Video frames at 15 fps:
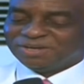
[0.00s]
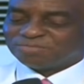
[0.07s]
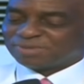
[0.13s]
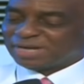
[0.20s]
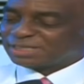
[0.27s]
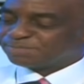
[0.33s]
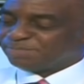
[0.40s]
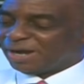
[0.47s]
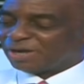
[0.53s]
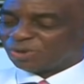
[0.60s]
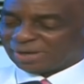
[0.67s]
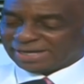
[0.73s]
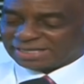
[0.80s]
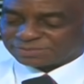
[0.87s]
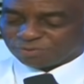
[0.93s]
Please bow your
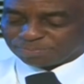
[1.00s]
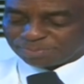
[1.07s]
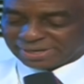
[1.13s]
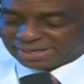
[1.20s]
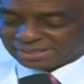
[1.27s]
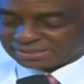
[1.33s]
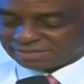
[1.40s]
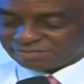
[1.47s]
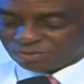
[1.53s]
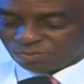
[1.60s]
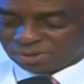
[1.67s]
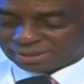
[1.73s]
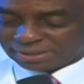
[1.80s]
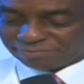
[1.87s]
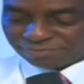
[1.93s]
heads for prayers,
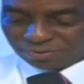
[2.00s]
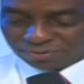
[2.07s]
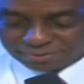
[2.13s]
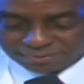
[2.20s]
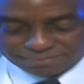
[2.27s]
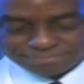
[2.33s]
everyone in front.